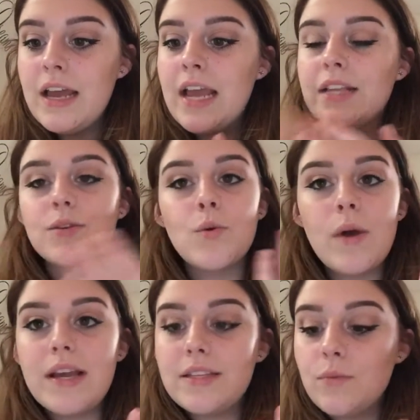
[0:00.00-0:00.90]
it's
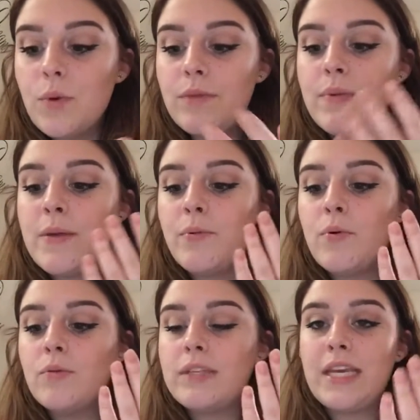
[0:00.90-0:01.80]
always with
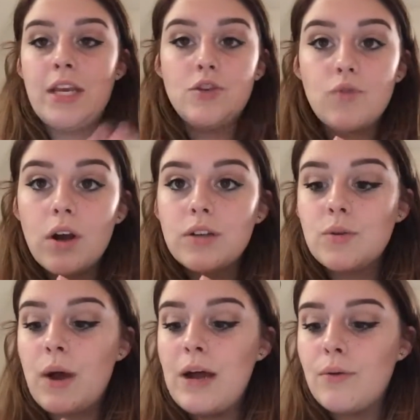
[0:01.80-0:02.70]
people taking drugs
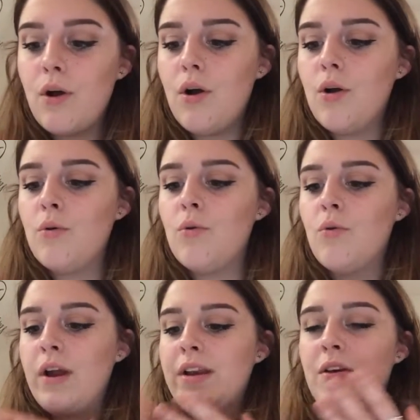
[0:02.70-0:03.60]
or alcohol
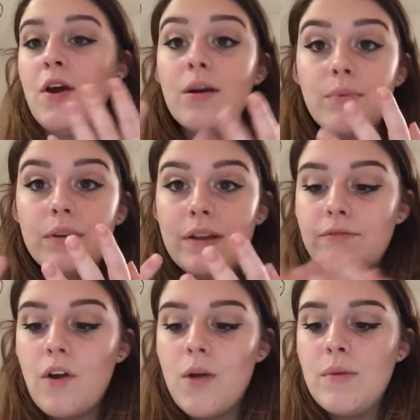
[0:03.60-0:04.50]
or in urban
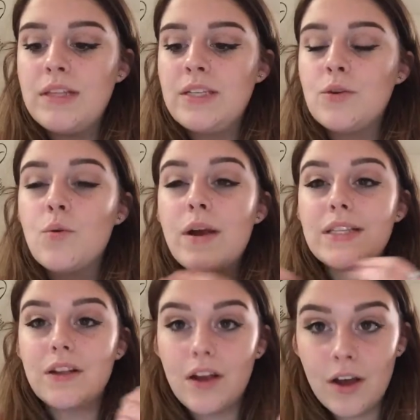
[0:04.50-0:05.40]
environments, it's
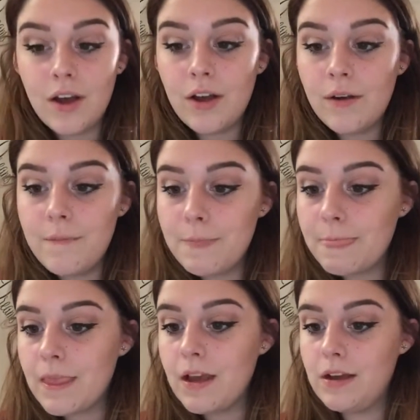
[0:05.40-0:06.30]
always a
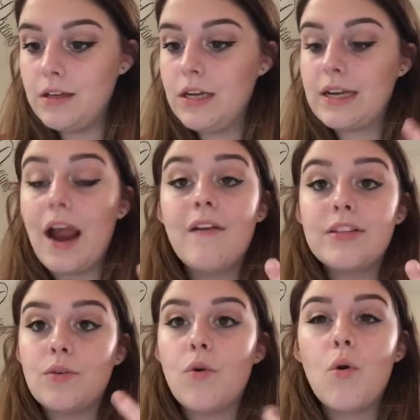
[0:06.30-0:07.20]

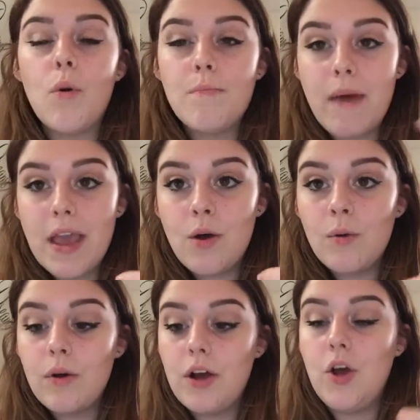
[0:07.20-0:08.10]
character or a
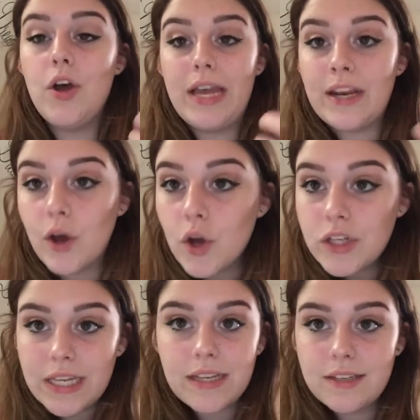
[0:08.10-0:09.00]
male in a
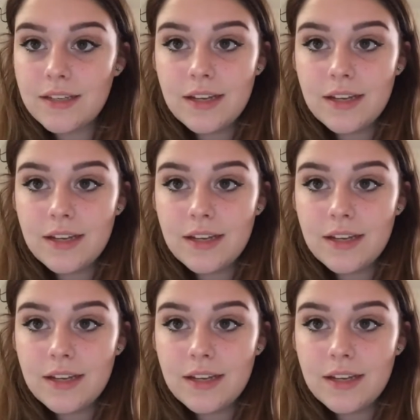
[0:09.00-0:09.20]
hooded